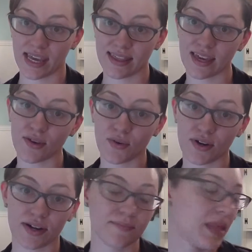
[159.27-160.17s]
kit that you
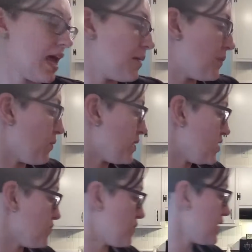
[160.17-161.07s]
order, but when
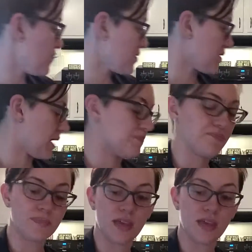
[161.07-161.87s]
you reorder them,